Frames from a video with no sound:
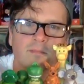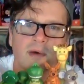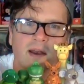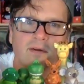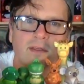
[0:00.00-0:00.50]

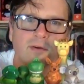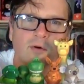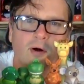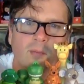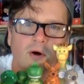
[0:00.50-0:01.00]
better than
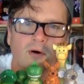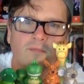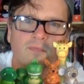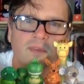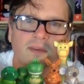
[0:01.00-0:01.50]
normal.
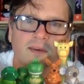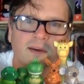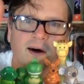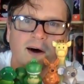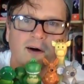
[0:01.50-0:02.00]

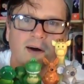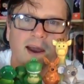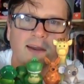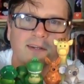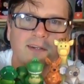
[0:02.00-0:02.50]
All
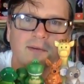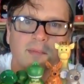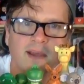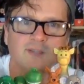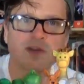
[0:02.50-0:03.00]
right,
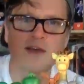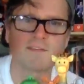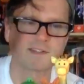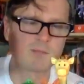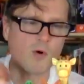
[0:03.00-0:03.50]
because if
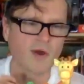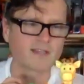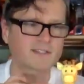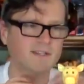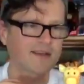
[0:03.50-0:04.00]
it's
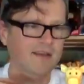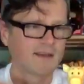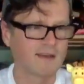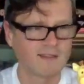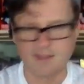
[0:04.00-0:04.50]
moist,
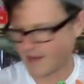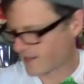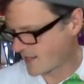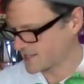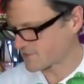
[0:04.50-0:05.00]
then it
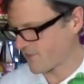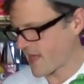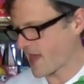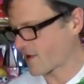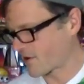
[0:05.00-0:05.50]
lays
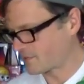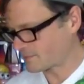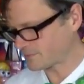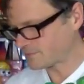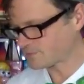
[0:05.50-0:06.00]
flatter.
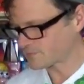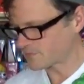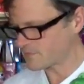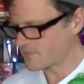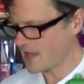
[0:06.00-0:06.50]

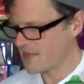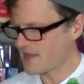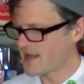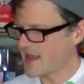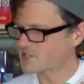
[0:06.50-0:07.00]
And
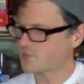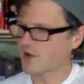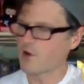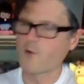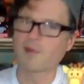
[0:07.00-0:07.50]
then next we're
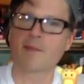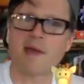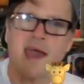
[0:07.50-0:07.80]
going to open up